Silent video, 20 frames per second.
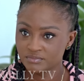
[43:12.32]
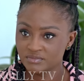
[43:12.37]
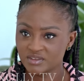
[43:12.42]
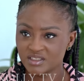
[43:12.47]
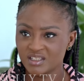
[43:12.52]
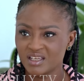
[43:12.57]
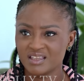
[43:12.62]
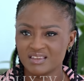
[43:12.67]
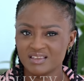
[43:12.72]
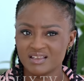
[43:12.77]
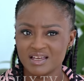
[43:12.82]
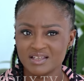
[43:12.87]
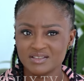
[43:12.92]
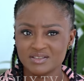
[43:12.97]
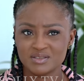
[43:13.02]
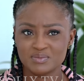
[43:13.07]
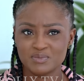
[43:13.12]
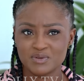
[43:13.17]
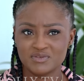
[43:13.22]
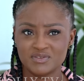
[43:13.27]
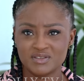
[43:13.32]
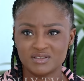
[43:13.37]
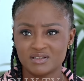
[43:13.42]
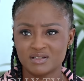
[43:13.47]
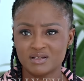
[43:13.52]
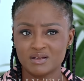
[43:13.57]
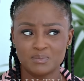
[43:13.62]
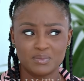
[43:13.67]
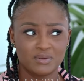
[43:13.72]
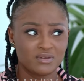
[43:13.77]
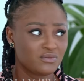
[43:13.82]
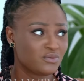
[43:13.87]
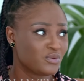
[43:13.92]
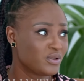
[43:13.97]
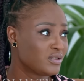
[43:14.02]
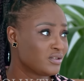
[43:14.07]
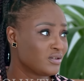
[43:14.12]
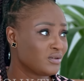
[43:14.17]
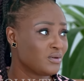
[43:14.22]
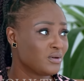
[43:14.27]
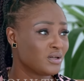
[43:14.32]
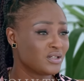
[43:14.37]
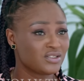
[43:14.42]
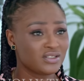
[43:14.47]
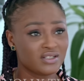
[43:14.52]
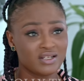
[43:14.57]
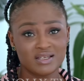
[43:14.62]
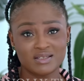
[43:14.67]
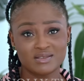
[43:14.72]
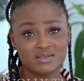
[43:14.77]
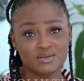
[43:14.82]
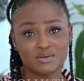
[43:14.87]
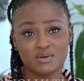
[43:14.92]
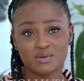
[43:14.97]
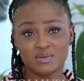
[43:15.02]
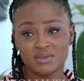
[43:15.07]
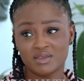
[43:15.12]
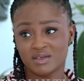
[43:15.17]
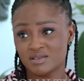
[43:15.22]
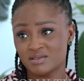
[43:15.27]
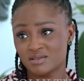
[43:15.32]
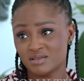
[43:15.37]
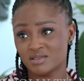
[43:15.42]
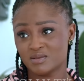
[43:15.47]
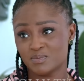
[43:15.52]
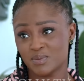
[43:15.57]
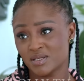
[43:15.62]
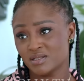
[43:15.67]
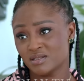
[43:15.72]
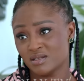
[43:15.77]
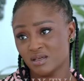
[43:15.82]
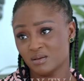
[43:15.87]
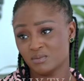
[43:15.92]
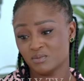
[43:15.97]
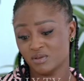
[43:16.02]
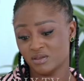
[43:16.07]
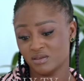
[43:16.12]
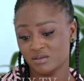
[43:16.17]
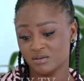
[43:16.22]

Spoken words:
Yeah, the guy just moved in a couple of weeks ago and she likes to go there to spend time with